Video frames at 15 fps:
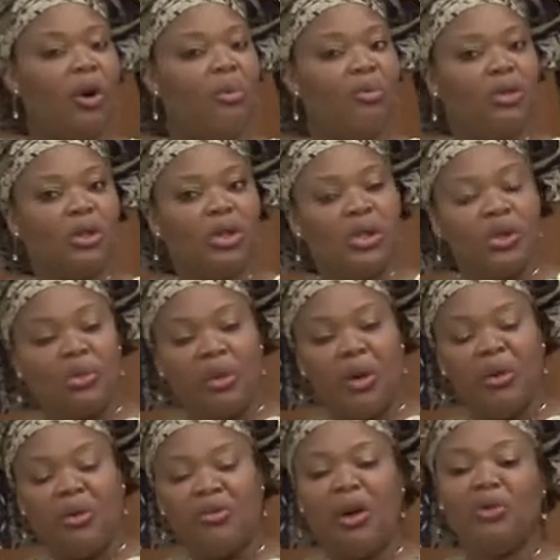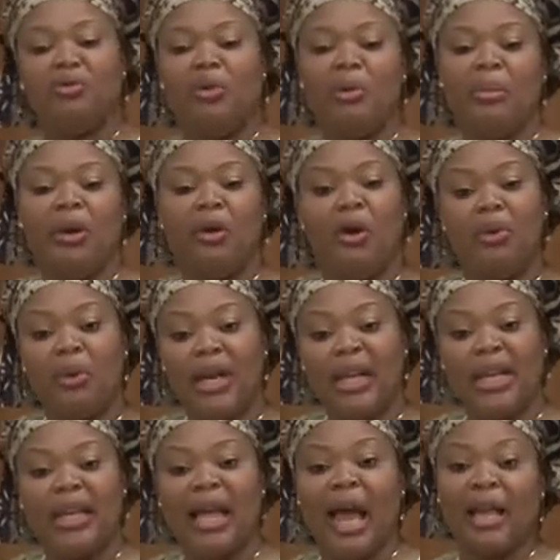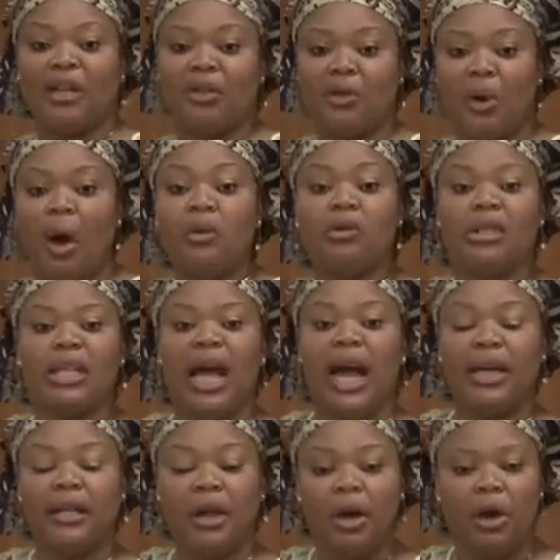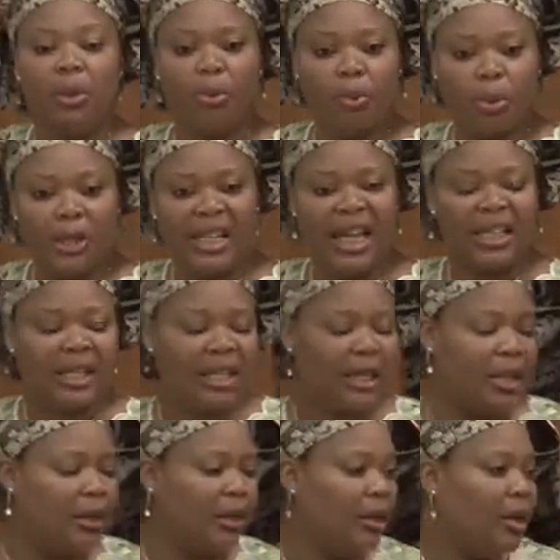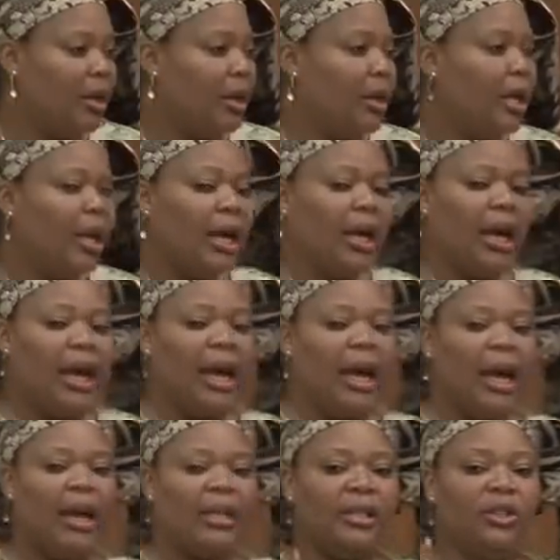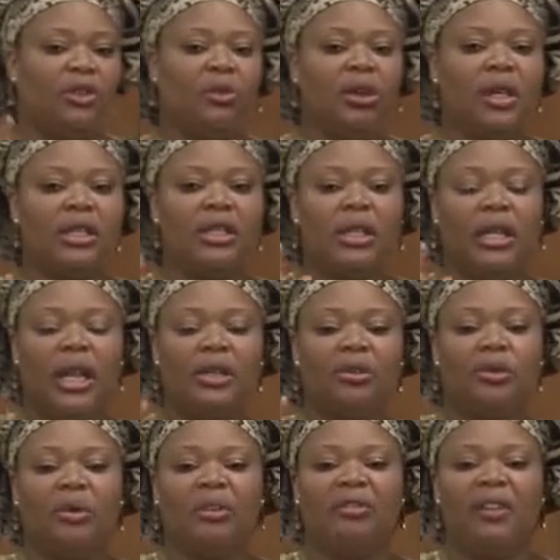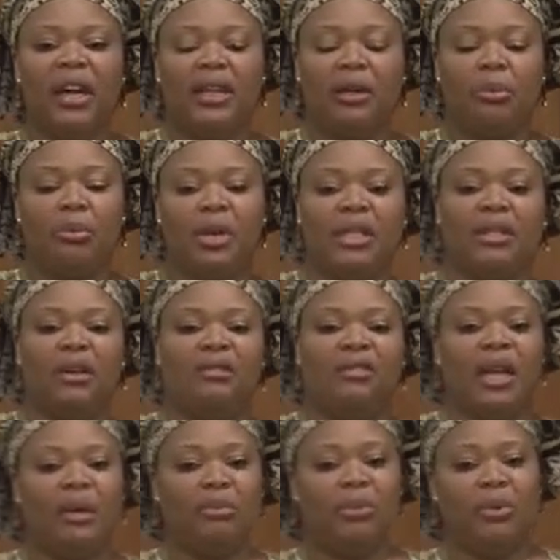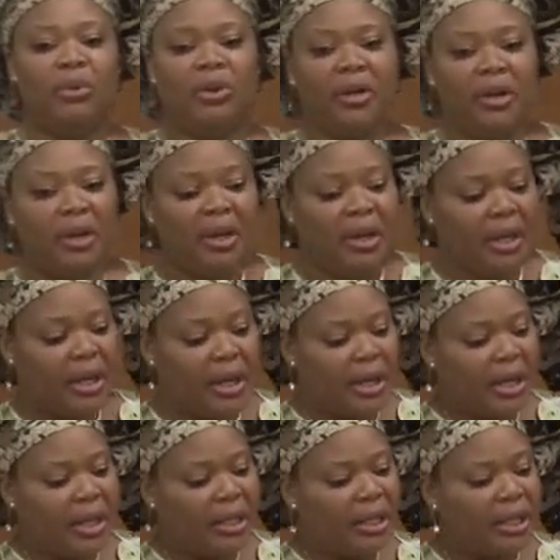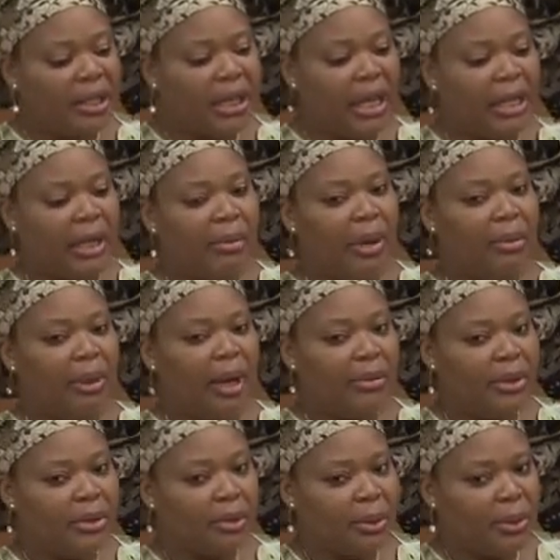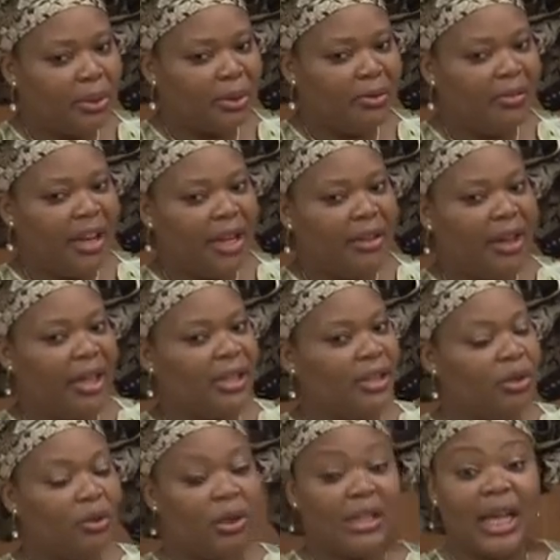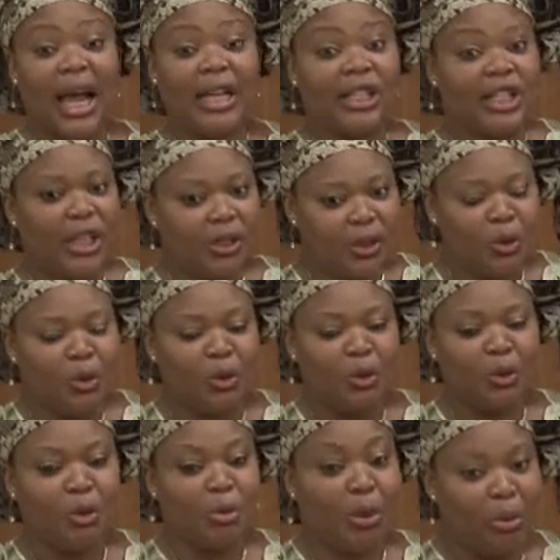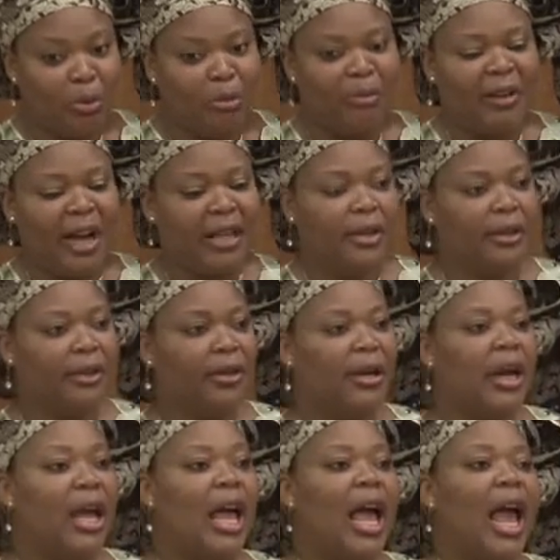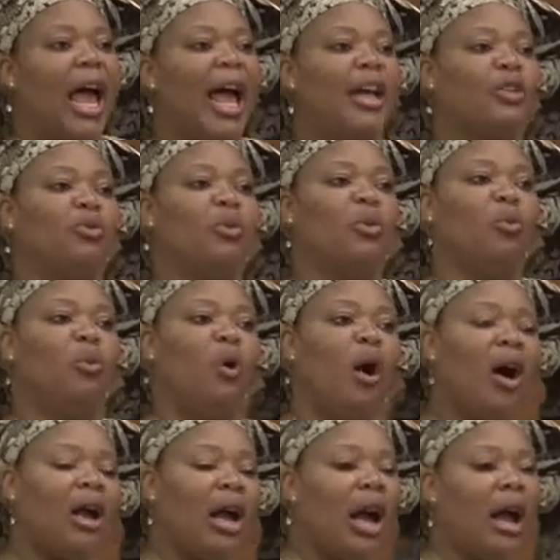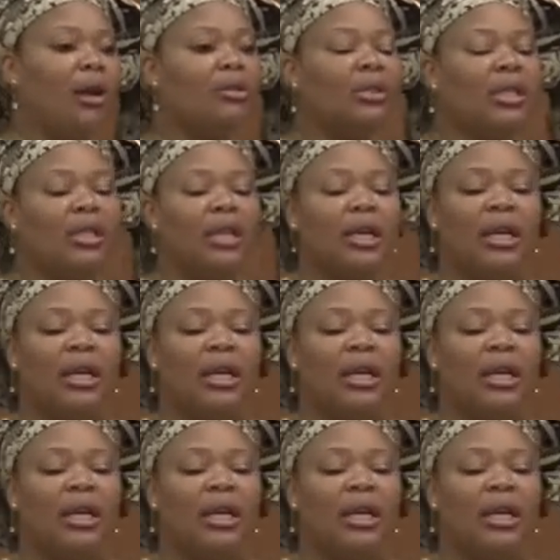almost 300 women already gathered outside protesting. Sugars, let's go and find the president of Liberia. And she's like, Levan, where are we supposed to find her? So she goes, I just don't know, but we'll find her. As we walk out,